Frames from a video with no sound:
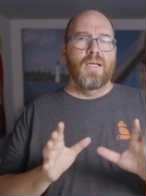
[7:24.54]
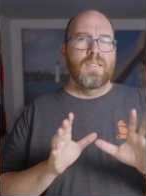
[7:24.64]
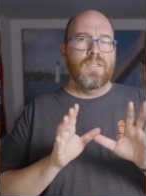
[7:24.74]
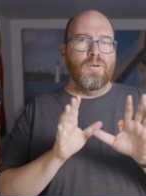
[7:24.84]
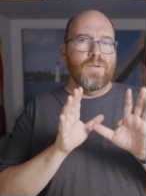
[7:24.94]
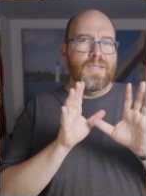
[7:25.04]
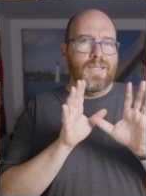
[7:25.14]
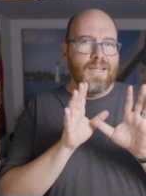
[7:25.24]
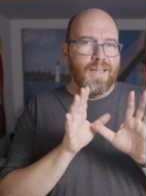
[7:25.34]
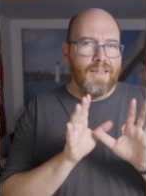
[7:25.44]
So,
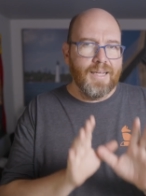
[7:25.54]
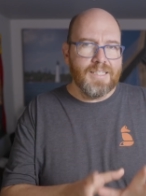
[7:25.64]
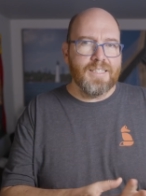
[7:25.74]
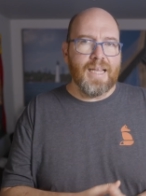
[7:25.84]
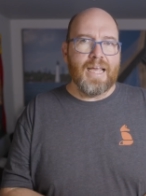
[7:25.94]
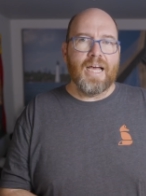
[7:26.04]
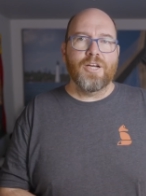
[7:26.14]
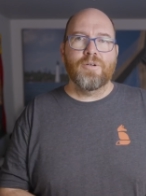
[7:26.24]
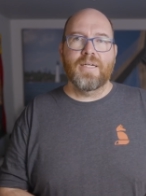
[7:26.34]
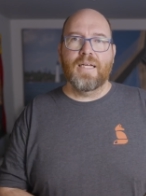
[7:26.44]
Let's say I
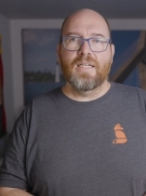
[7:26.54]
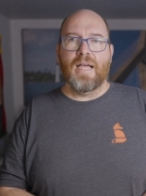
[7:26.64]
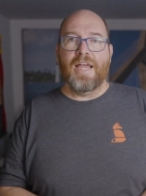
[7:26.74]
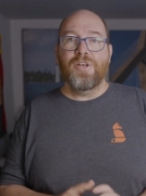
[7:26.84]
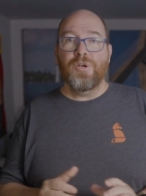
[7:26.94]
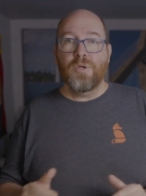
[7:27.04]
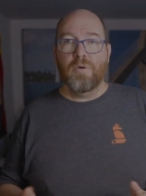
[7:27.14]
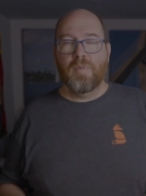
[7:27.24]
created a new